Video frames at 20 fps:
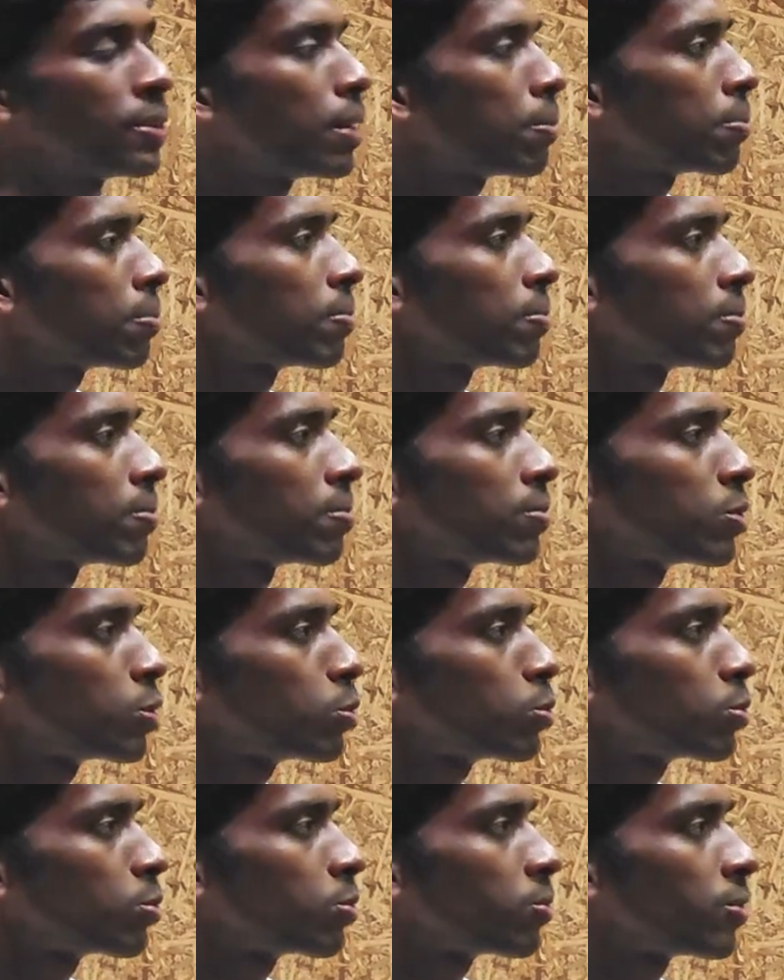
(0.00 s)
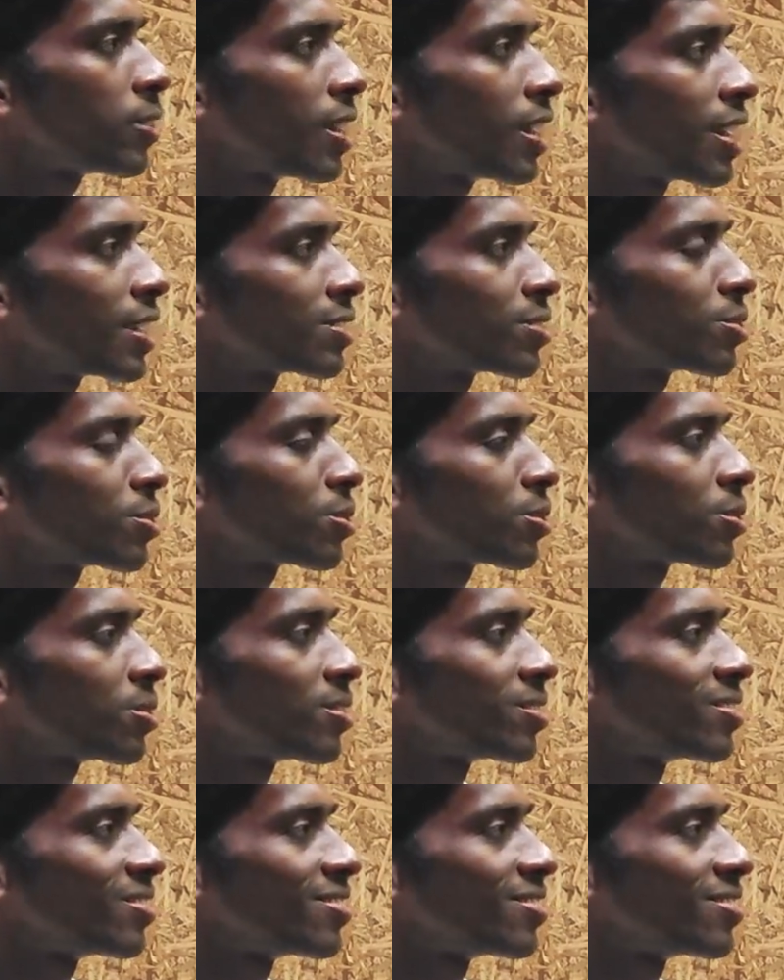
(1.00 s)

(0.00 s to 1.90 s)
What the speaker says: them? Do you feel like so?